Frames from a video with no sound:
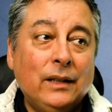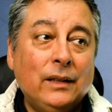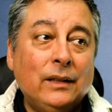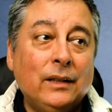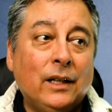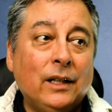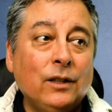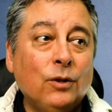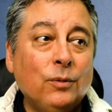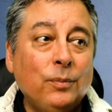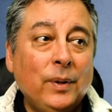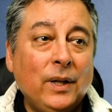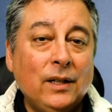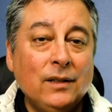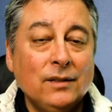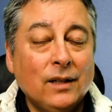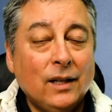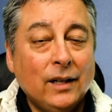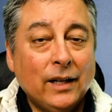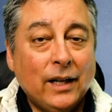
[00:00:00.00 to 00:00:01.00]
Now, I know
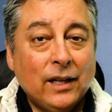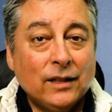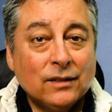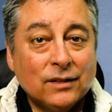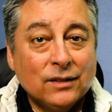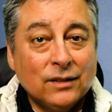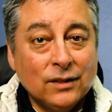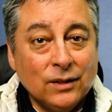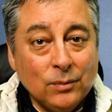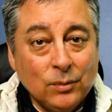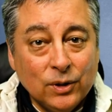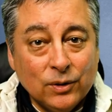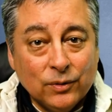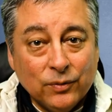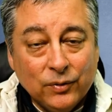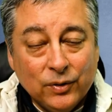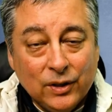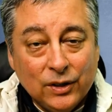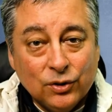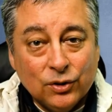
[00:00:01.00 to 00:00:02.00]
Panasonic has a similar
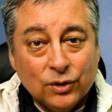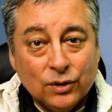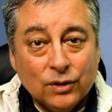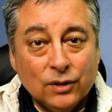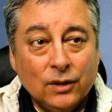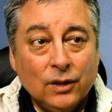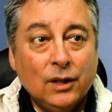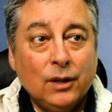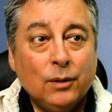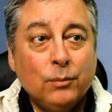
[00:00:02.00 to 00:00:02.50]
feature,